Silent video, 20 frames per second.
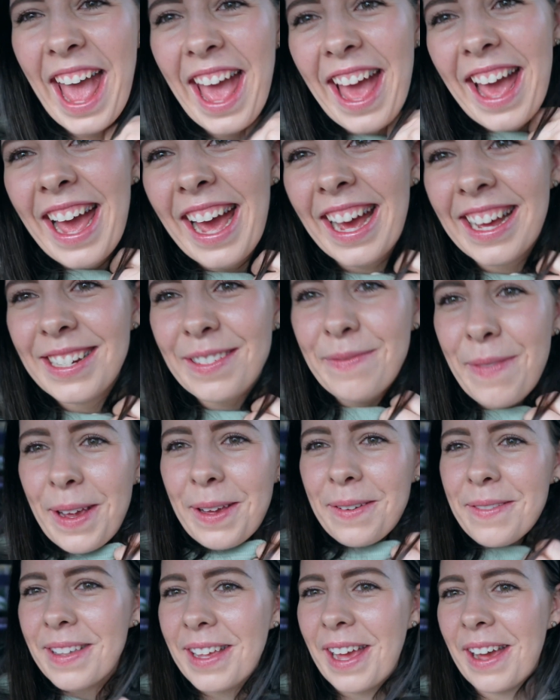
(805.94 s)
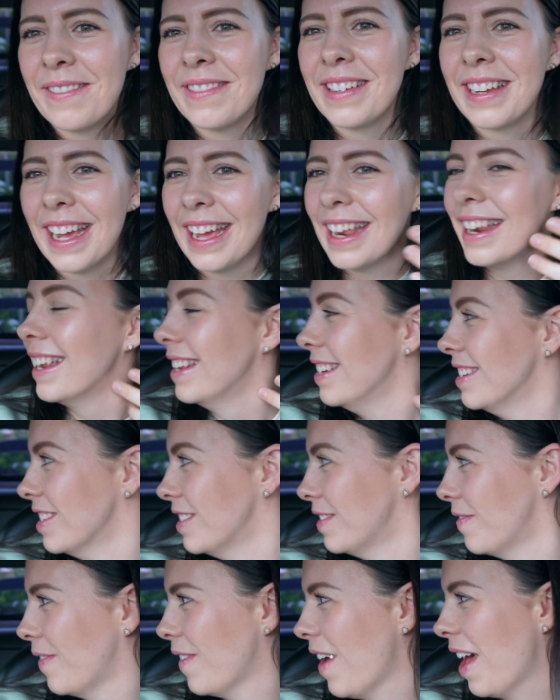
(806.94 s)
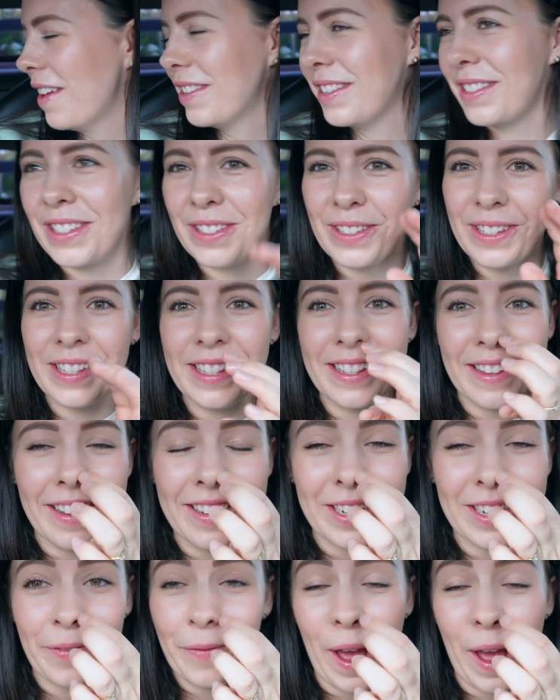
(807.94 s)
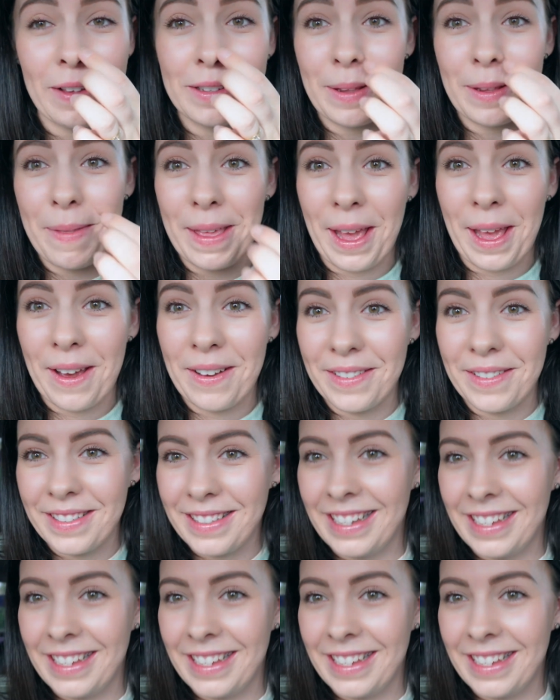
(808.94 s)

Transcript: I had to pick up the camera again. I just found something out